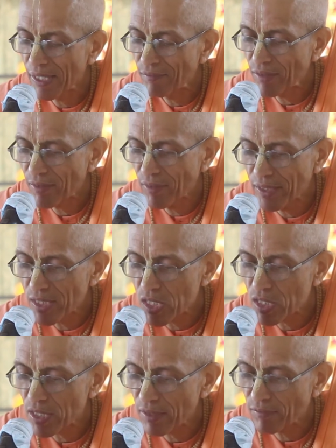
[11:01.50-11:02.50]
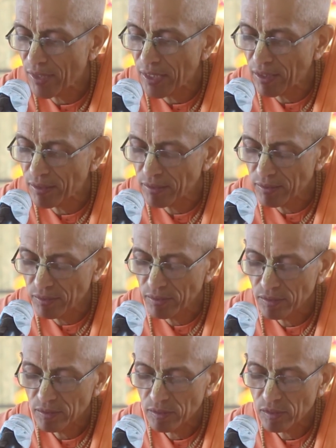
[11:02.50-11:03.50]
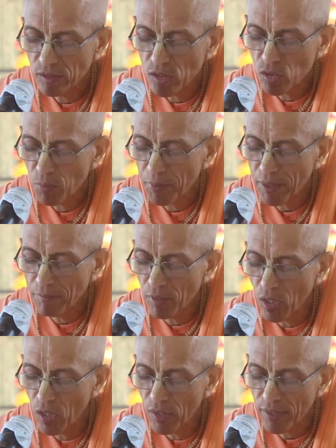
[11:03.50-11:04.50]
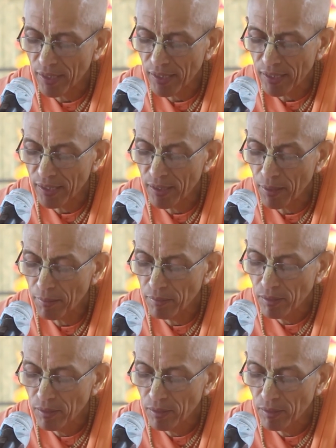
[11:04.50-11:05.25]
everyone is serving the Supreme Lord in a